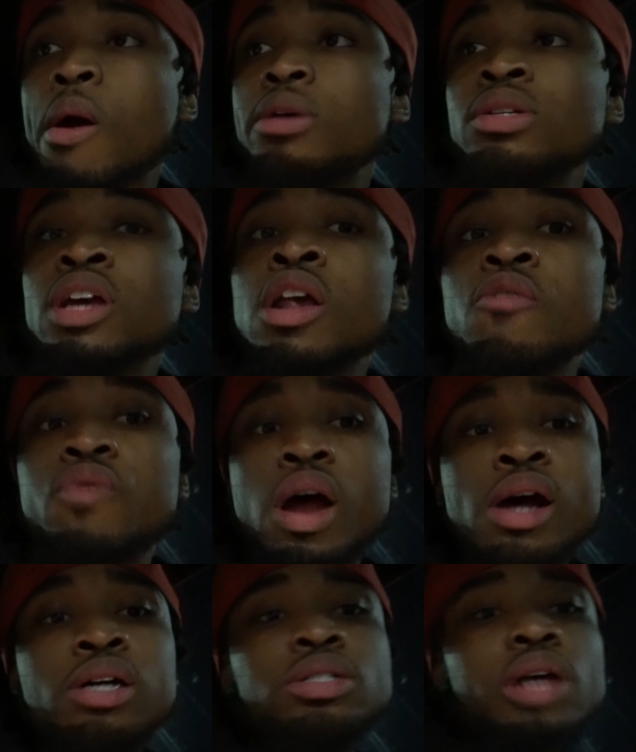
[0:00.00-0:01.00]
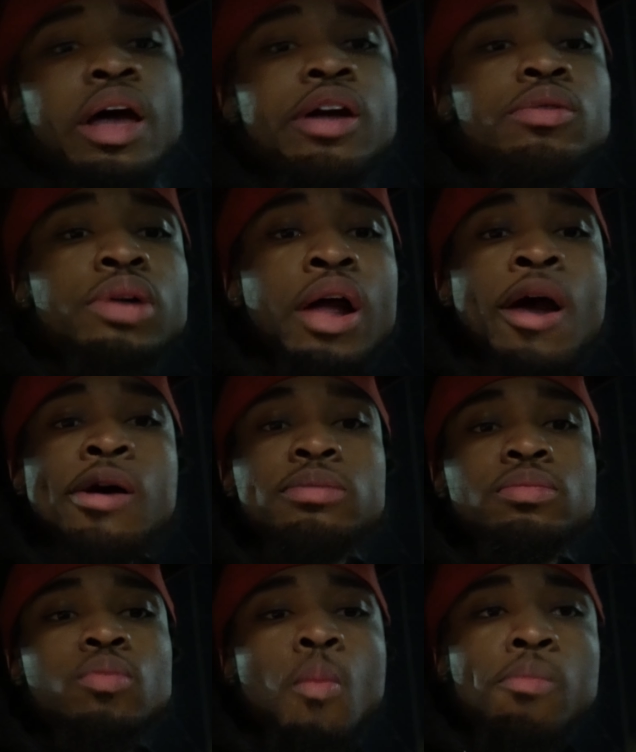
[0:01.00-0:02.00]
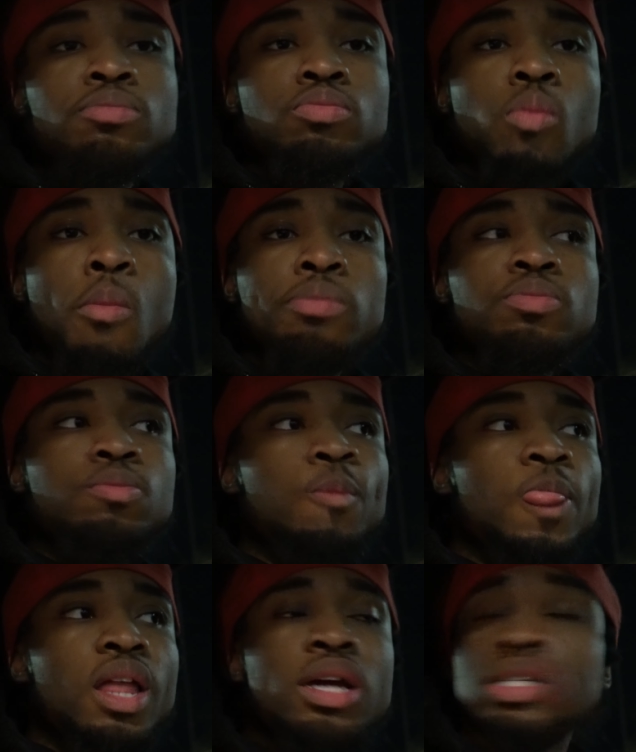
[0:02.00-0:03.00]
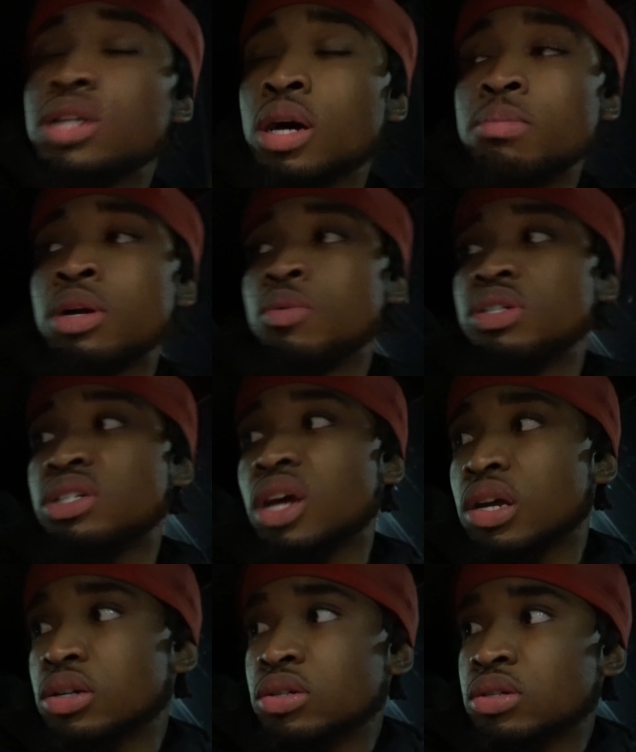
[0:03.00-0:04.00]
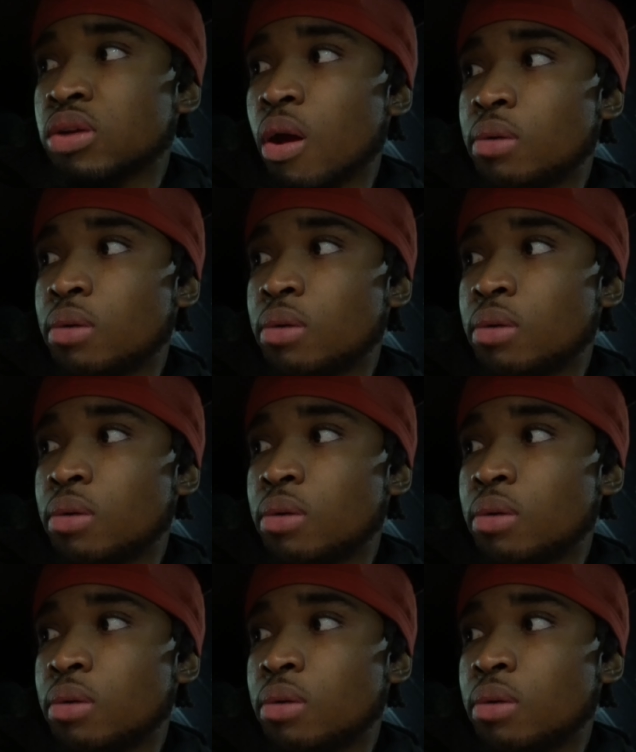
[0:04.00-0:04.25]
These fries, I ain't gonna count. It's up there with checkers.